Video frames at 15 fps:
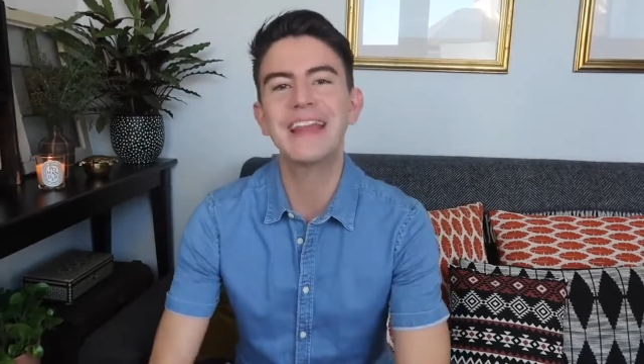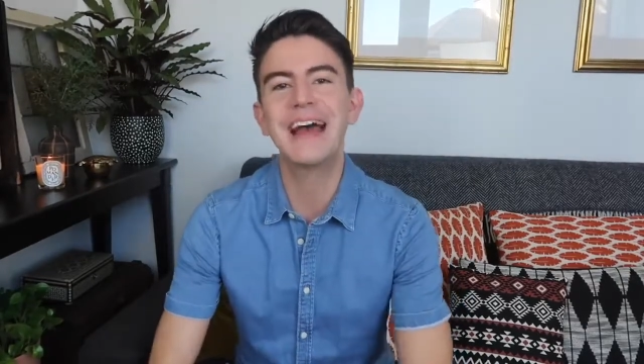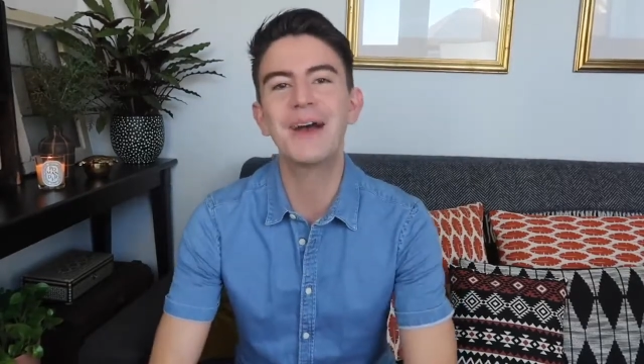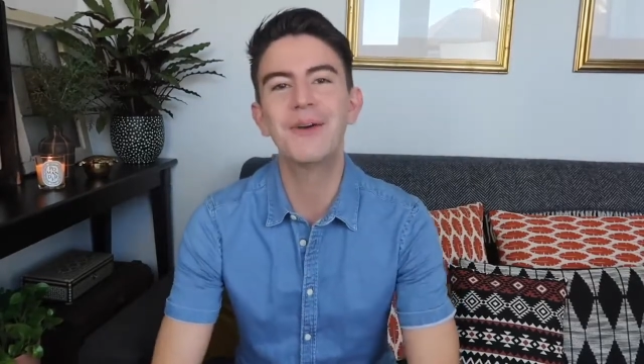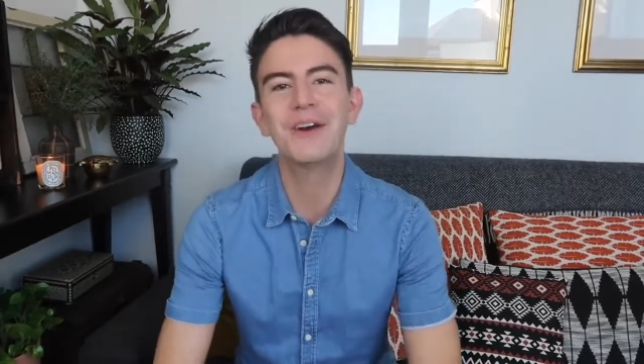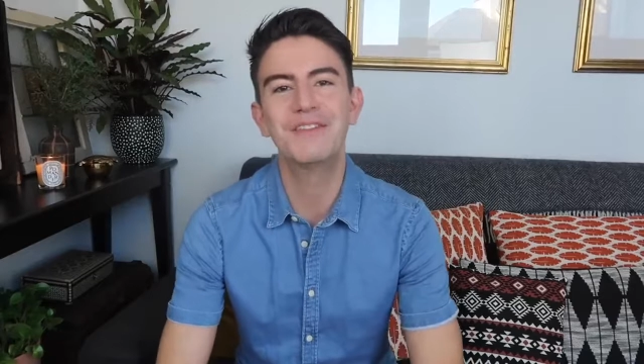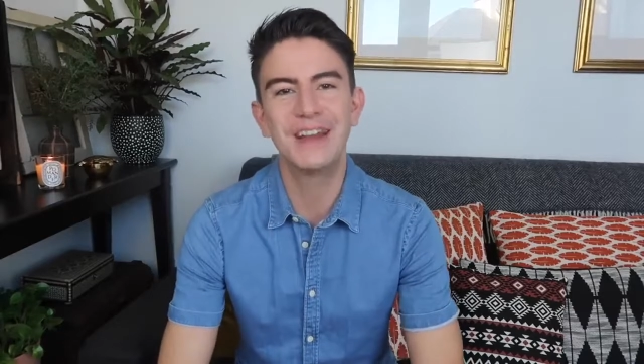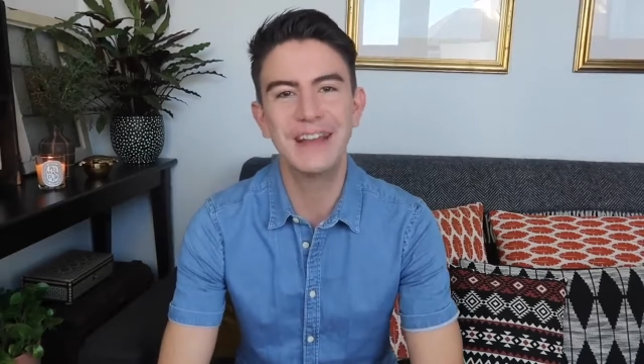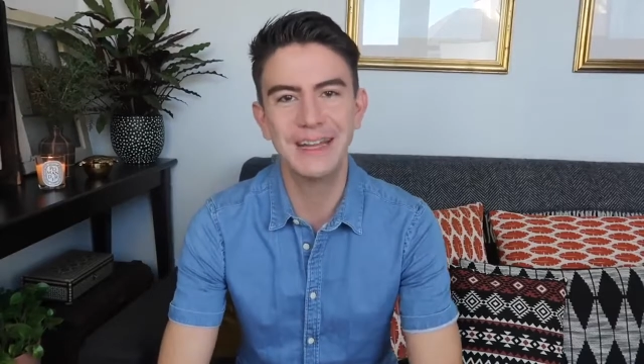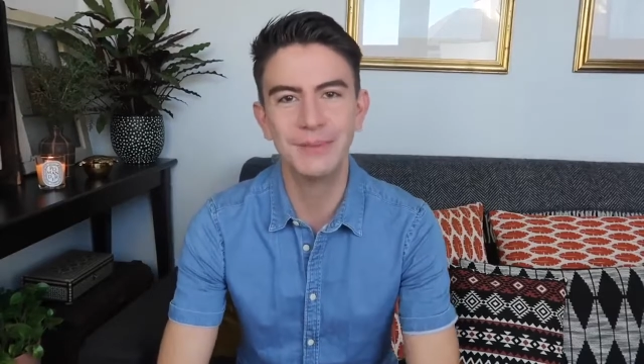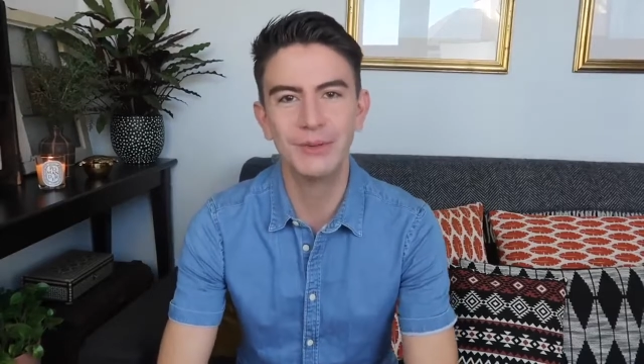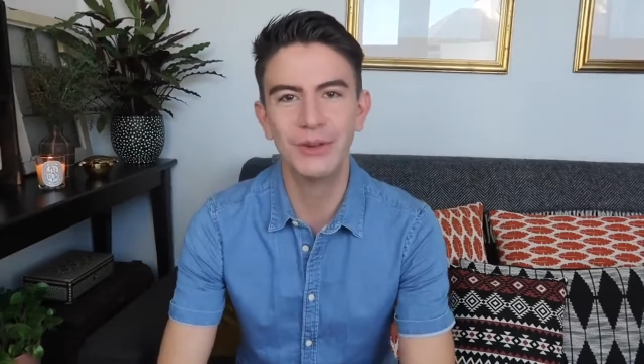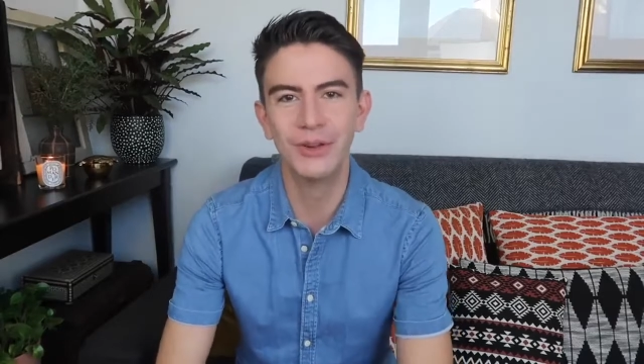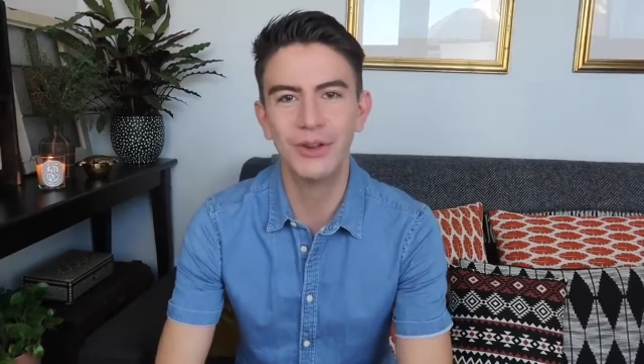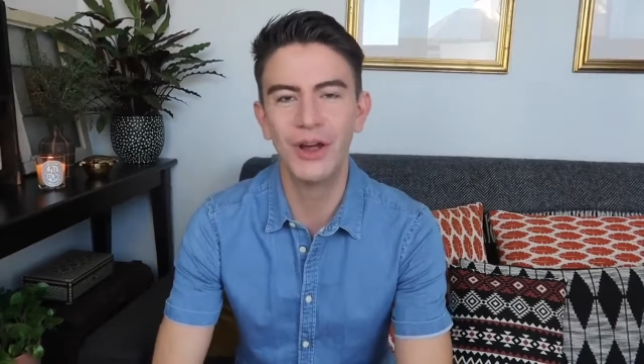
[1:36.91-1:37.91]
now
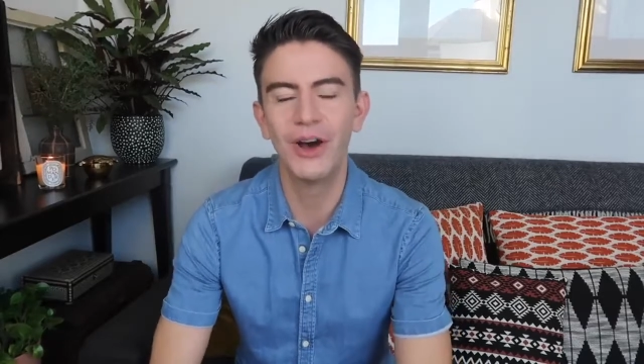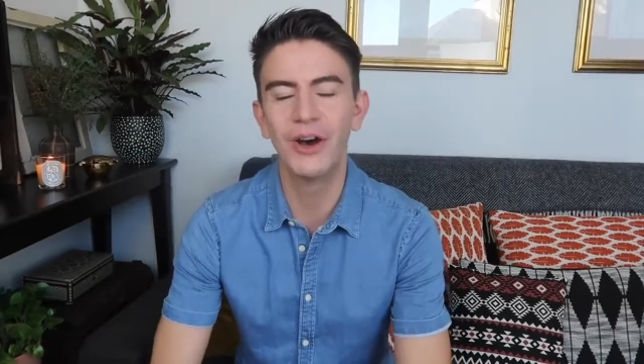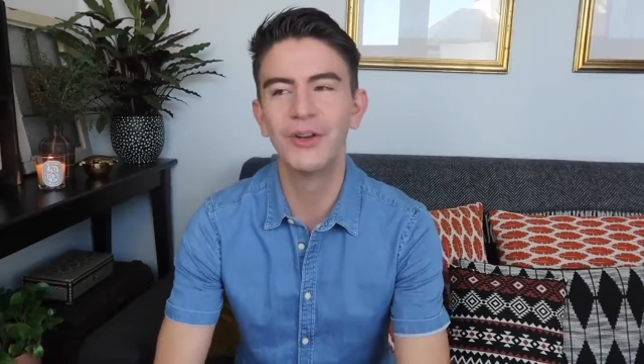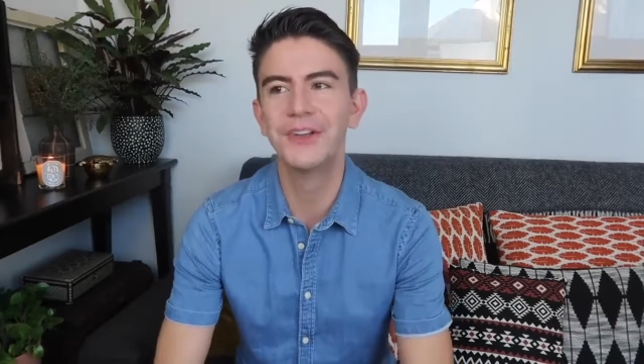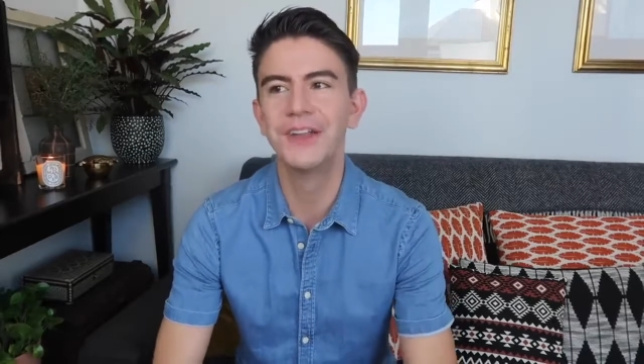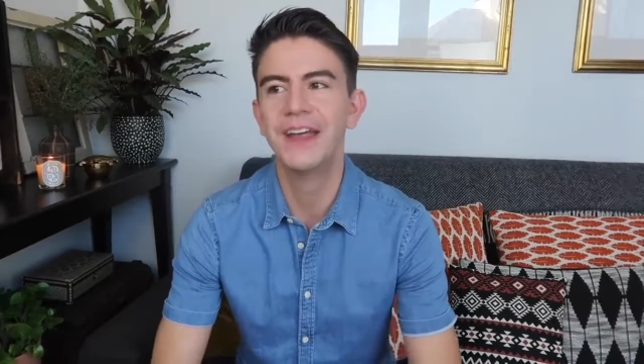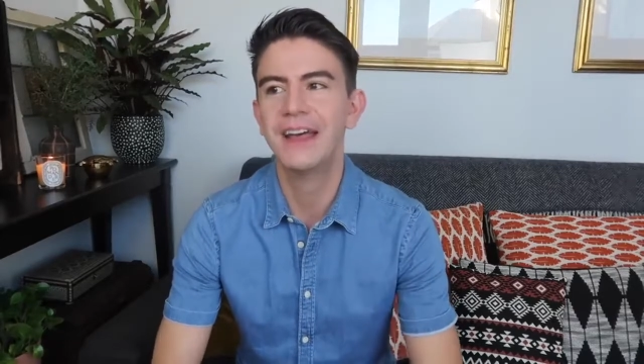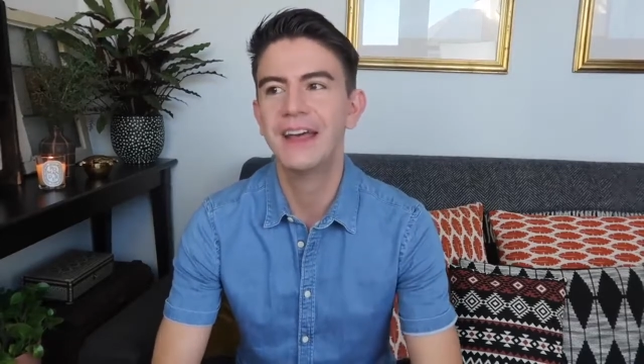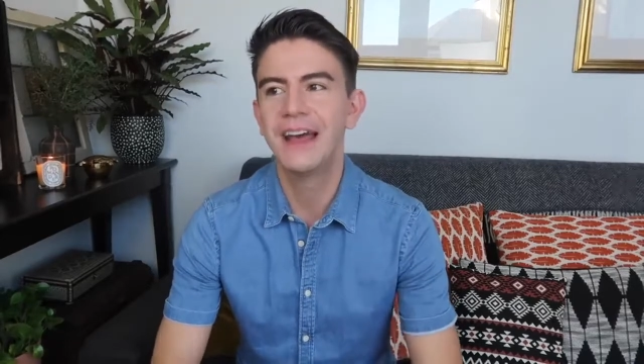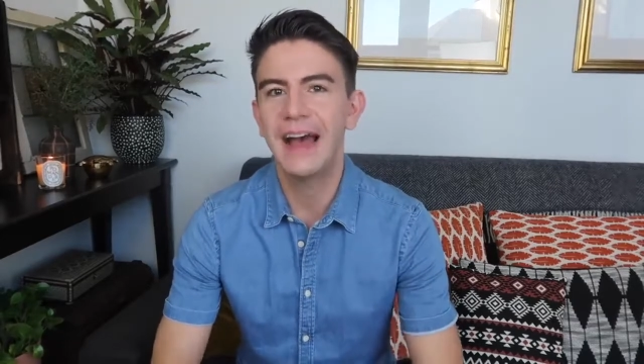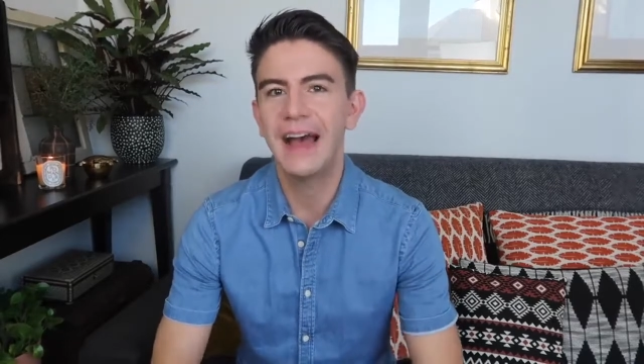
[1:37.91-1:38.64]
available on